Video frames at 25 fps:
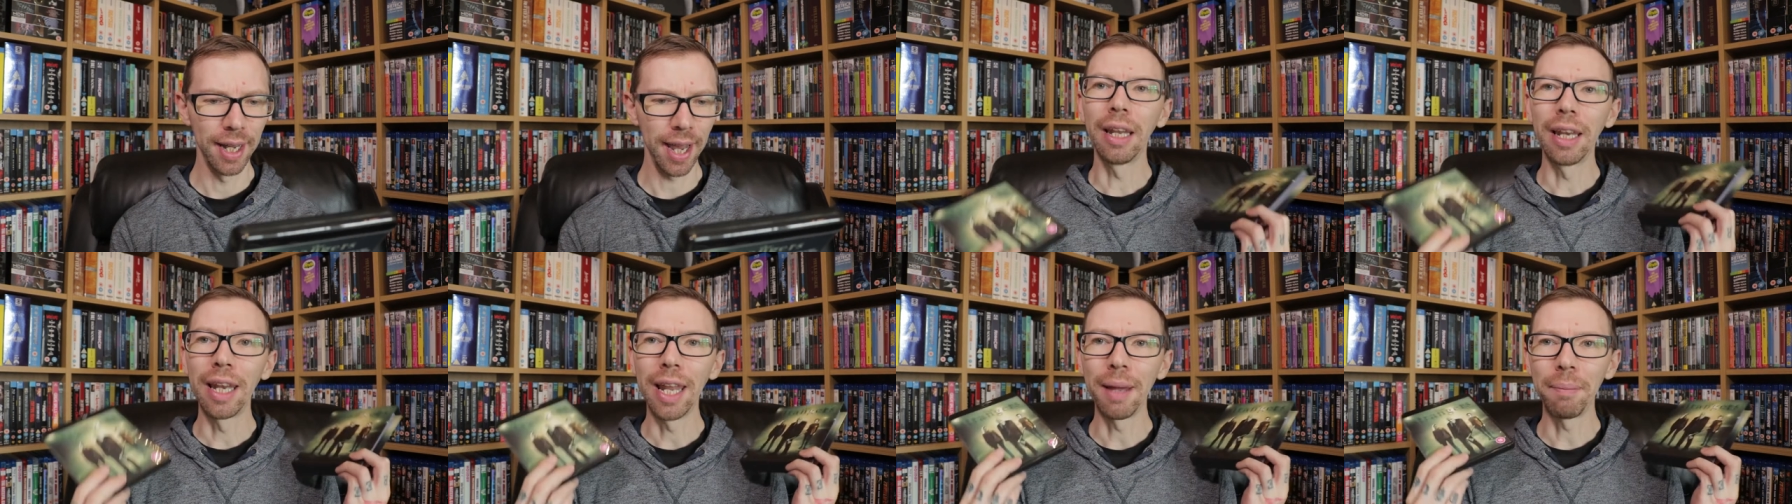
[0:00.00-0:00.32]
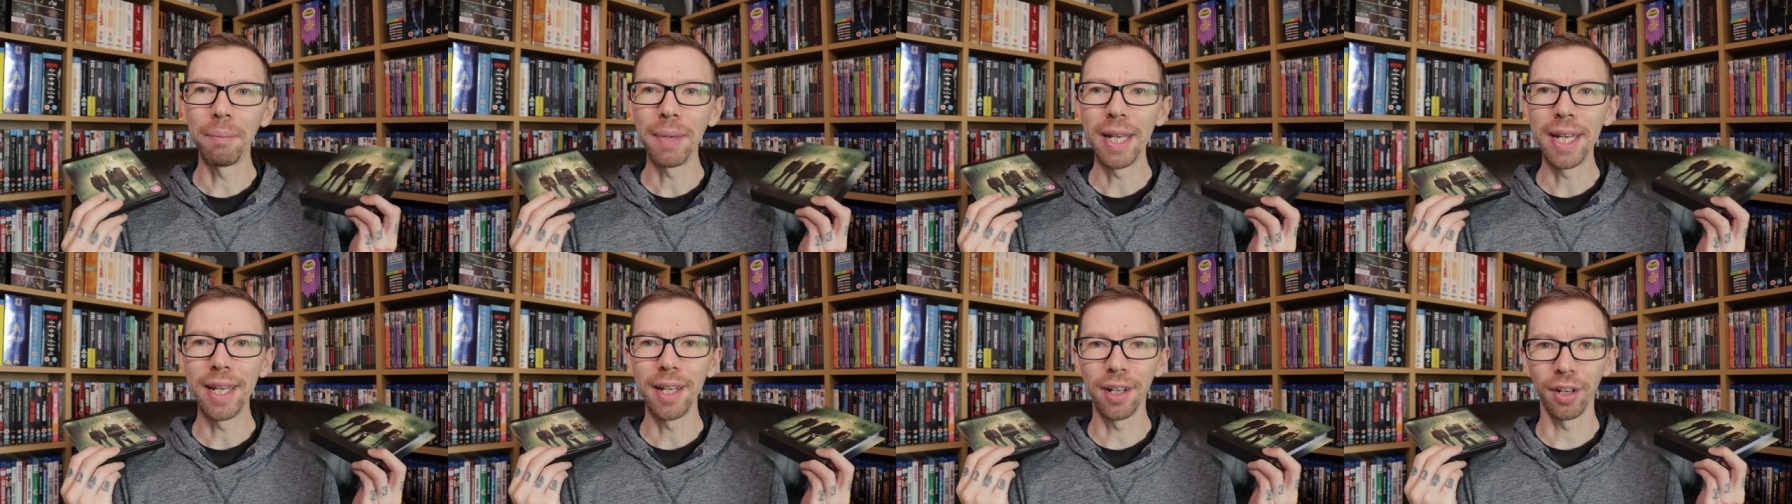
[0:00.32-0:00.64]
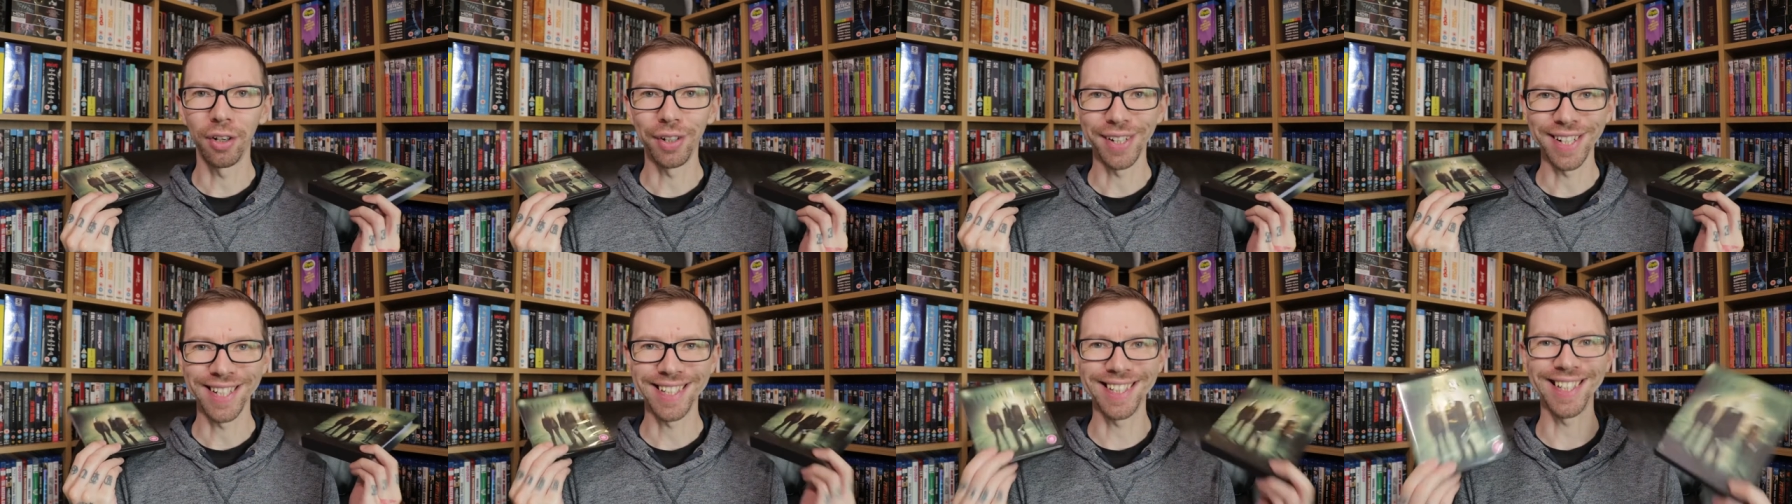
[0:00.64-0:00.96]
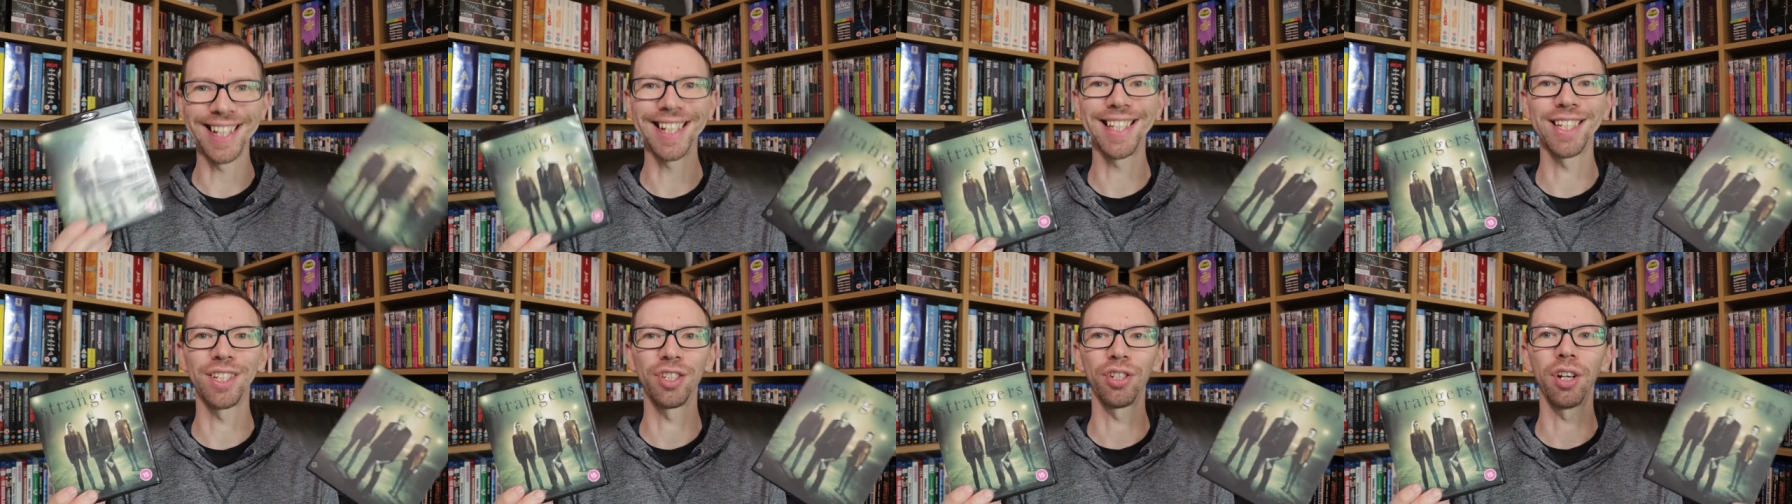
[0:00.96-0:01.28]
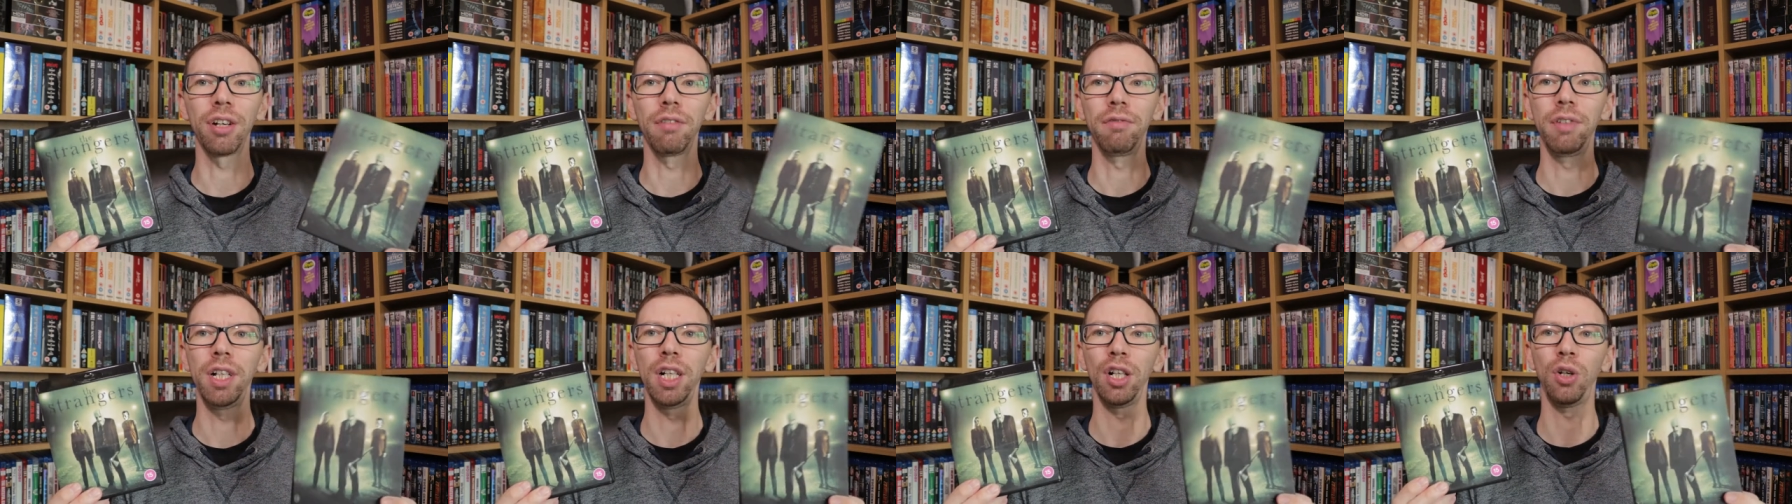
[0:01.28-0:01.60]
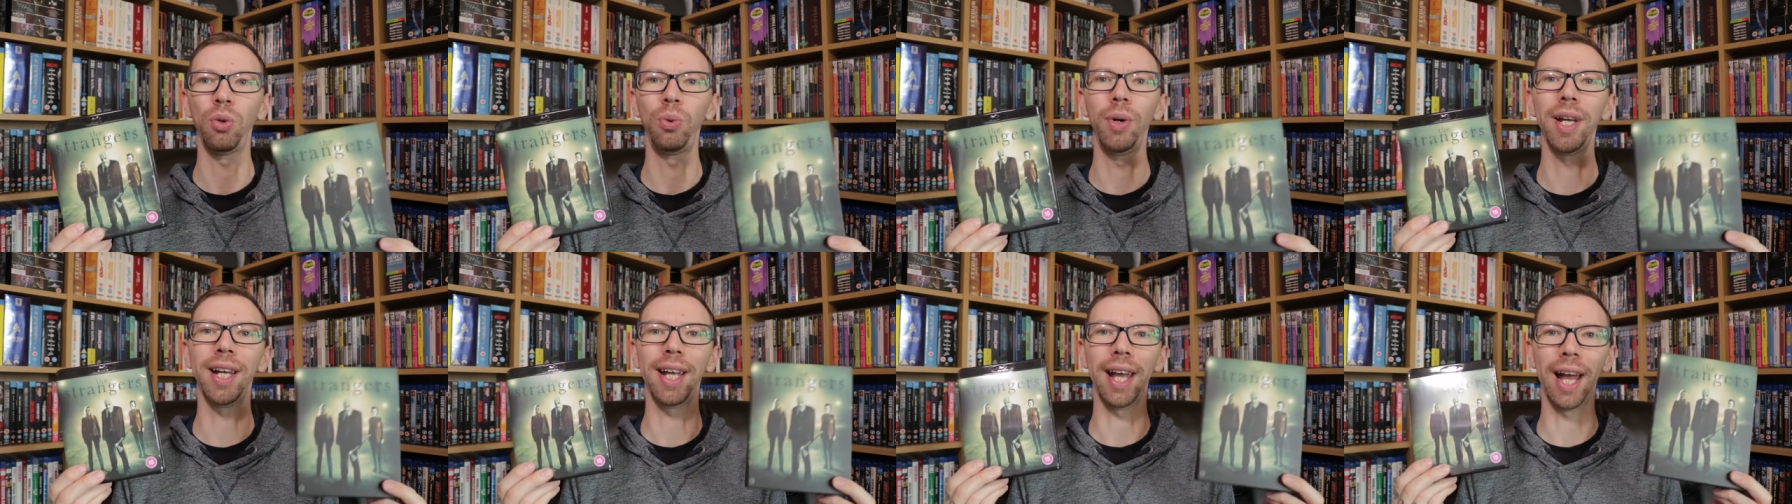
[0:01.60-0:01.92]
I'm going to stick this on real
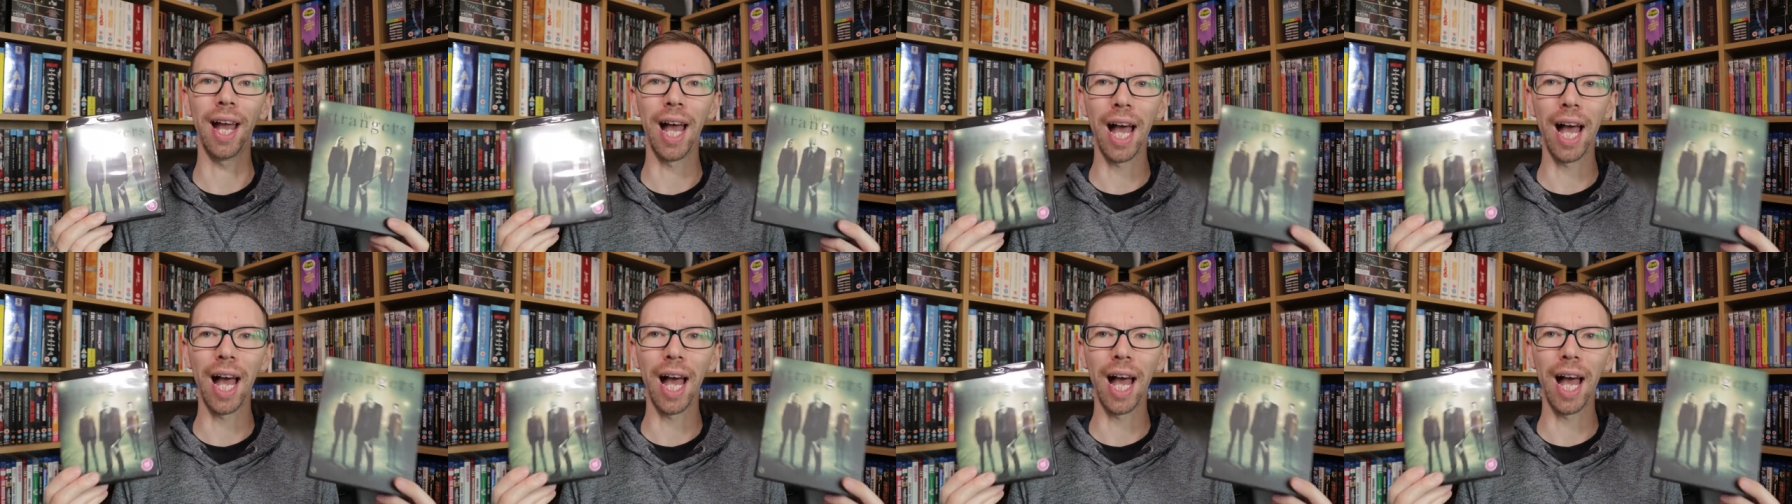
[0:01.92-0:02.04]
quick,